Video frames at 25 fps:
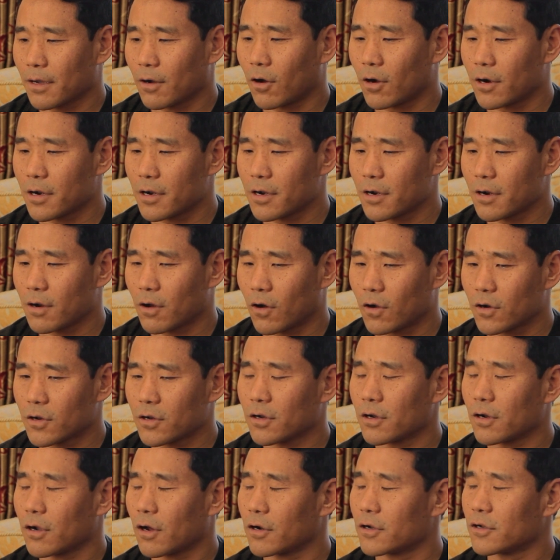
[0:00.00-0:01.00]

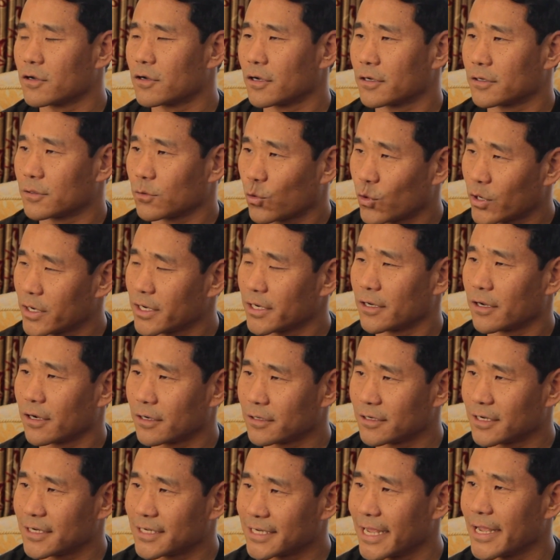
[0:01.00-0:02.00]
on
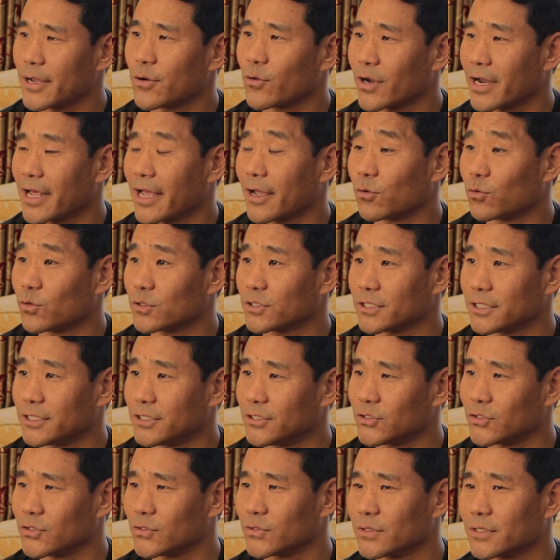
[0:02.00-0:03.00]
the day when I was
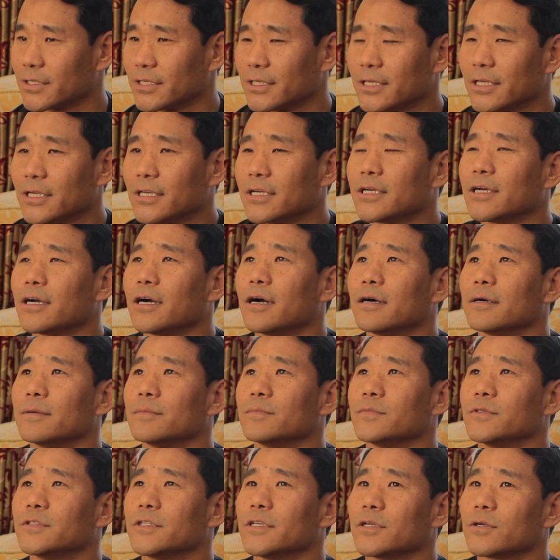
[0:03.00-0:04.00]
injured,
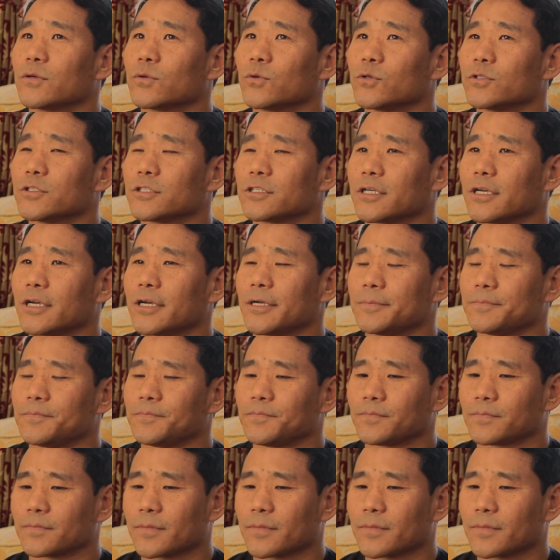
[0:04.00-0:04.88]
there was a